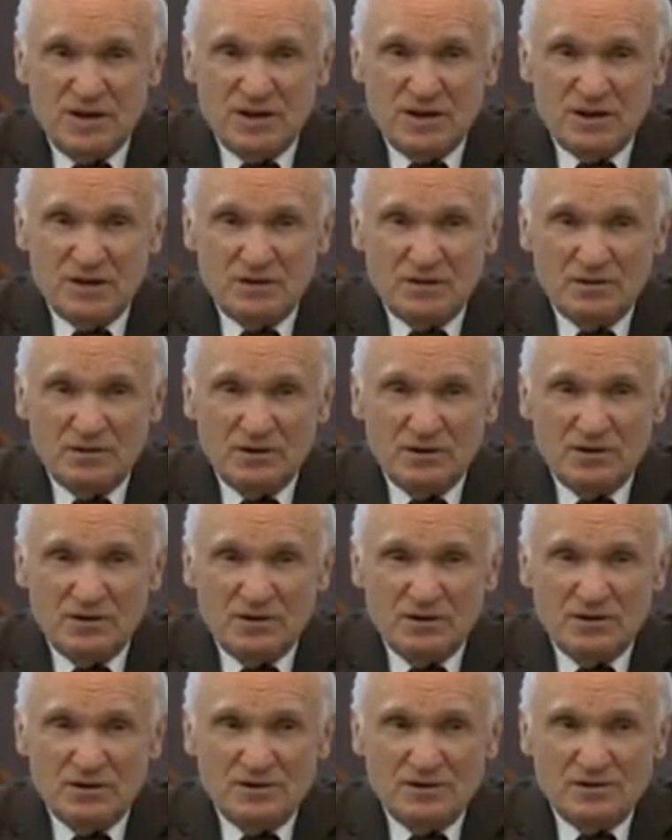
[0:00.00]
or the
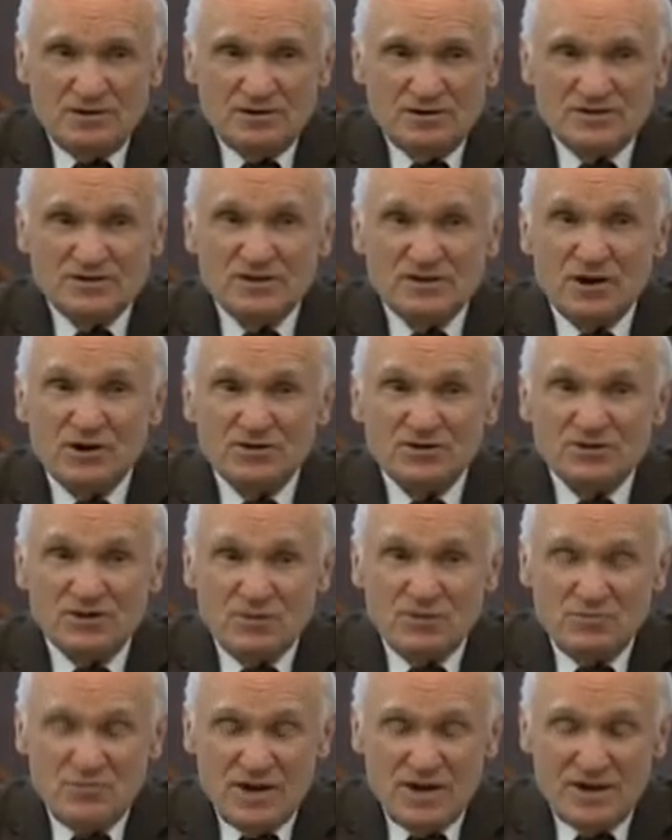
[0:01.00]
harder I'm looking for
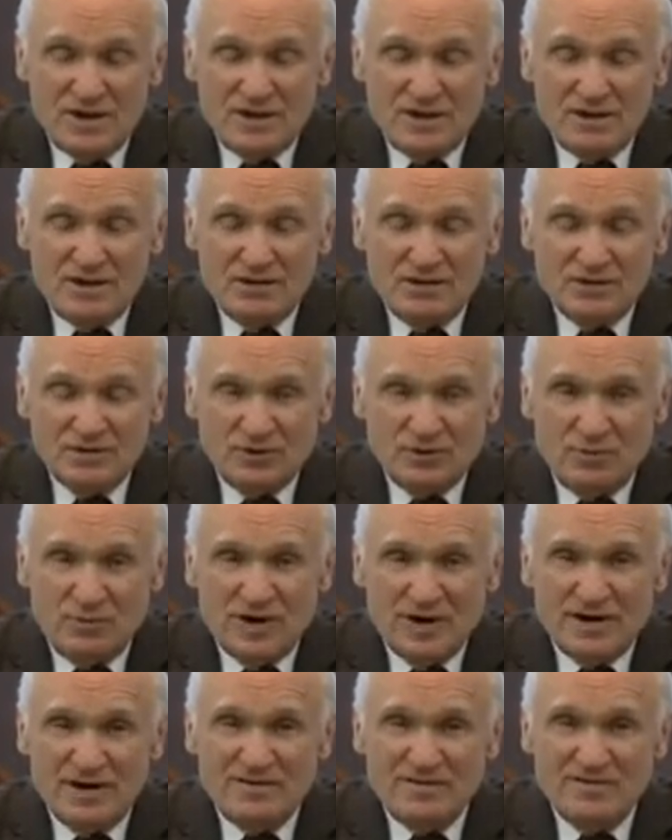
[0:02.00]
praise,
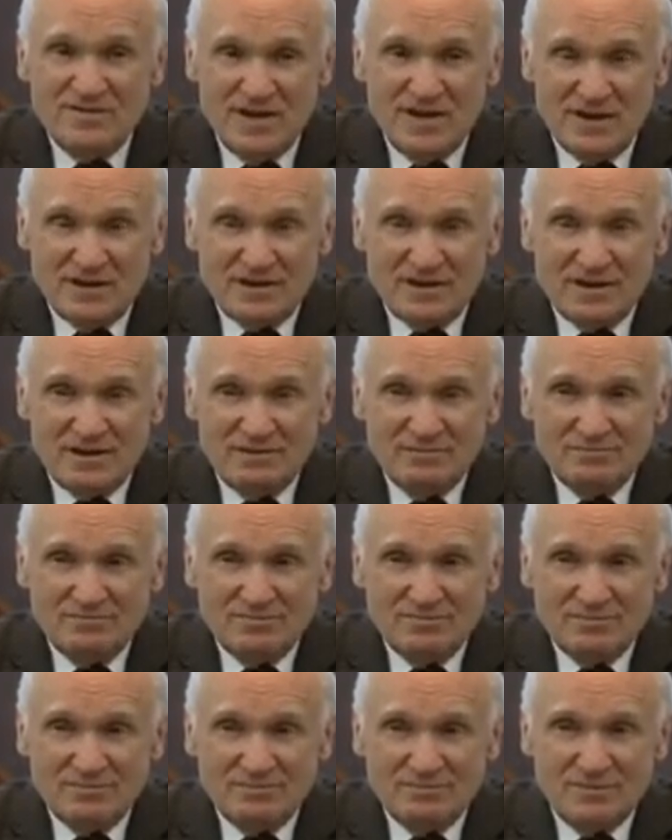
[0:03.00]
the
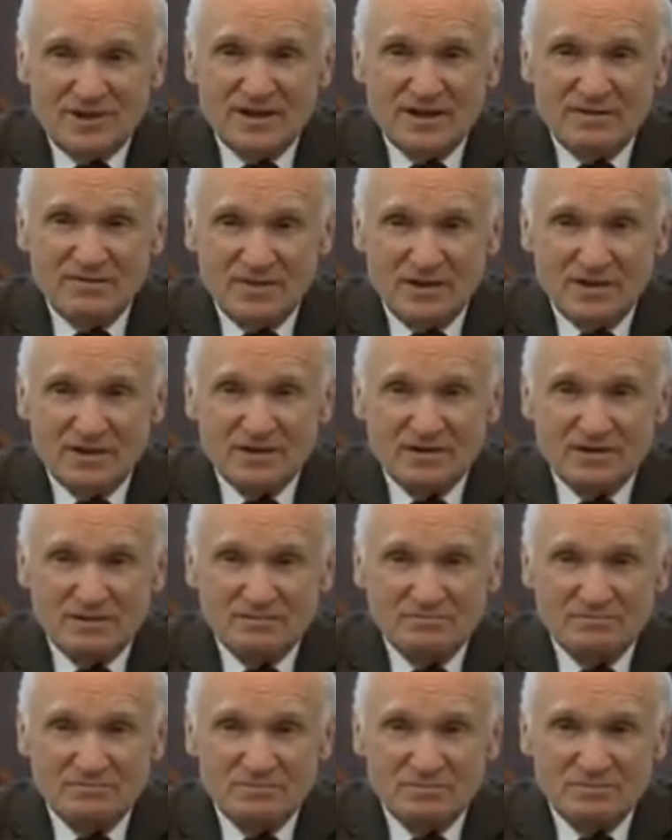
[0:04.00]
more
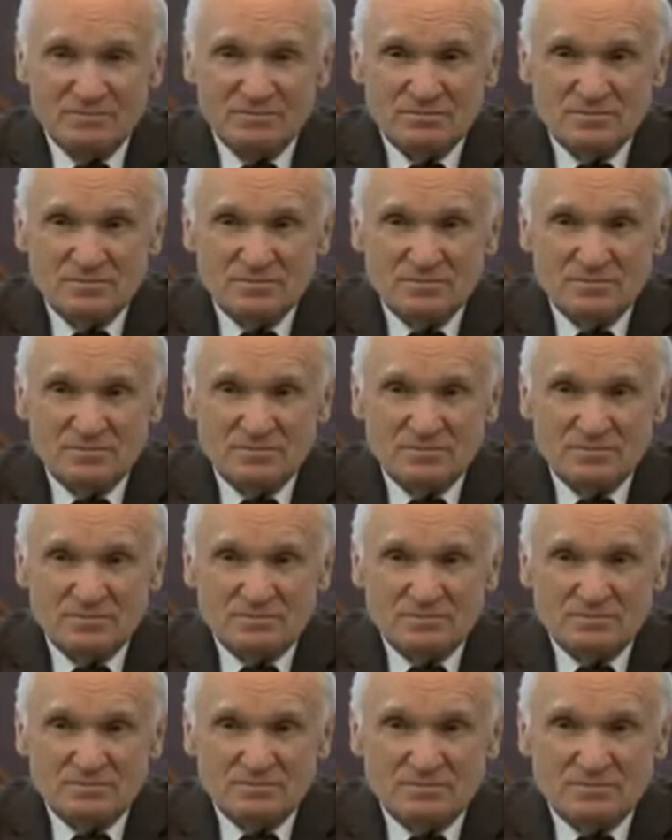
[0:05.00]
I'm
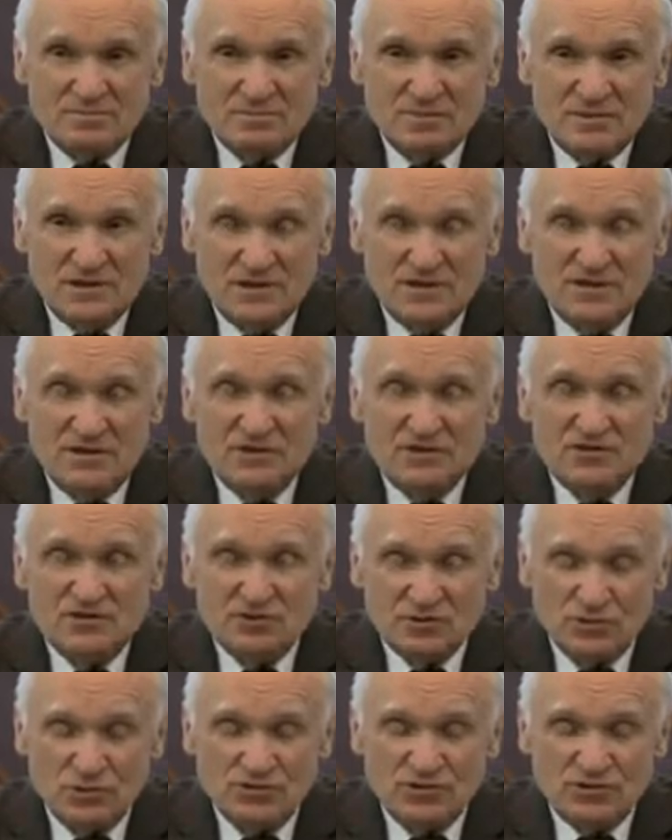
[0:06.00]
testifying
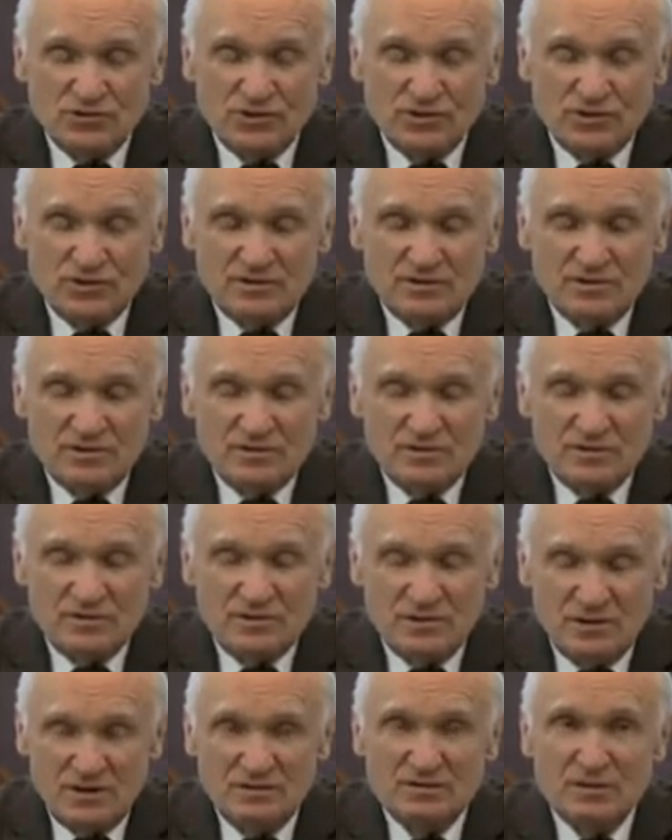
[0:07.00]
in
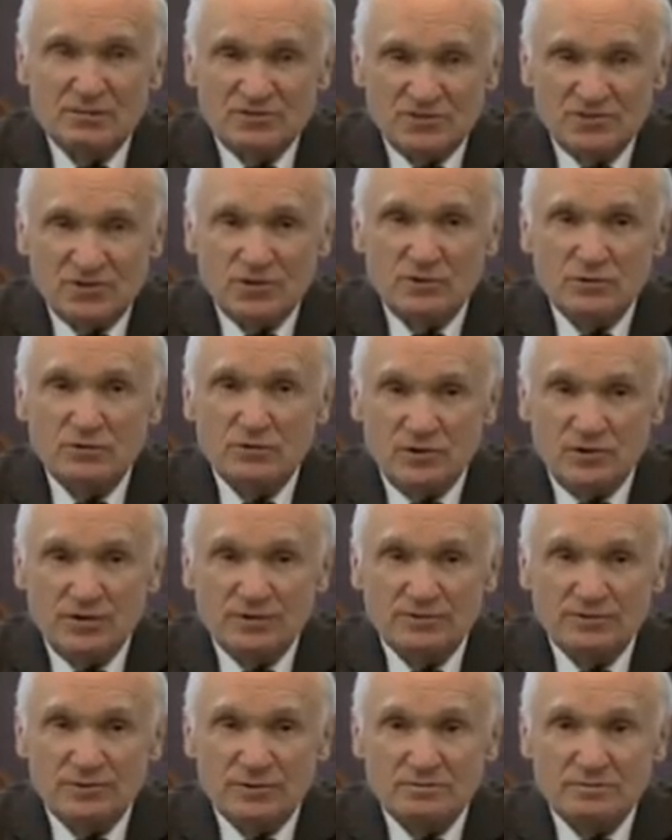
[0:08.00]
favor of the
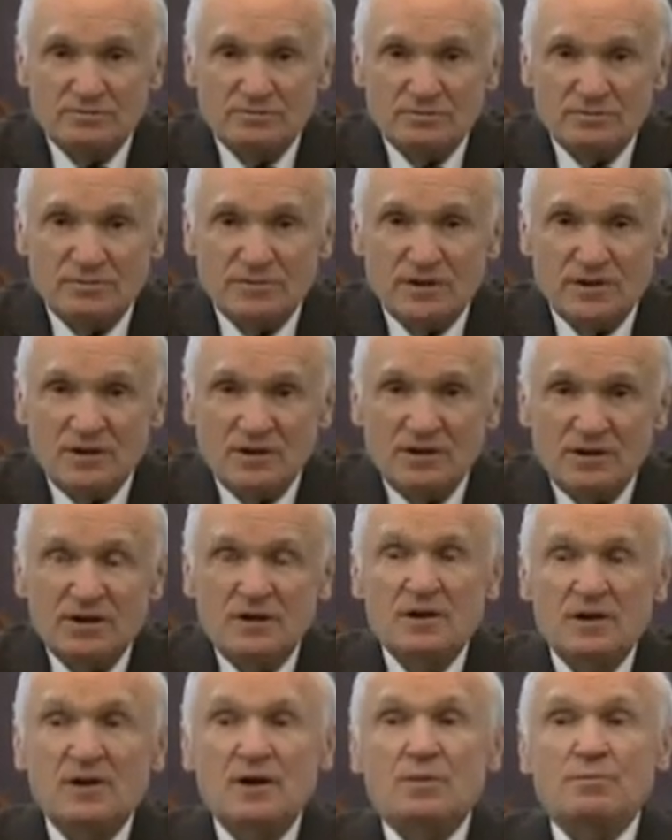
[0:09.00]
fact
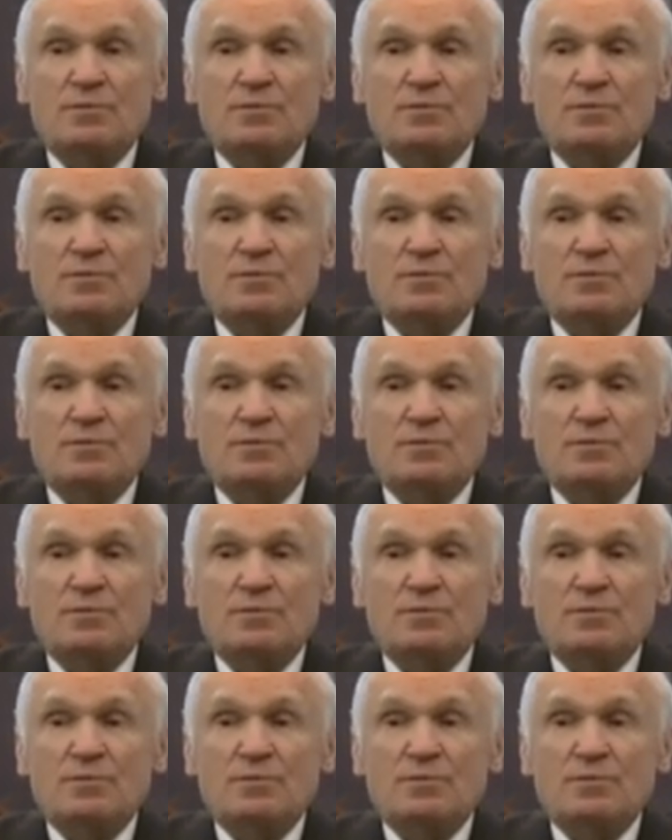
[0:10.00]
that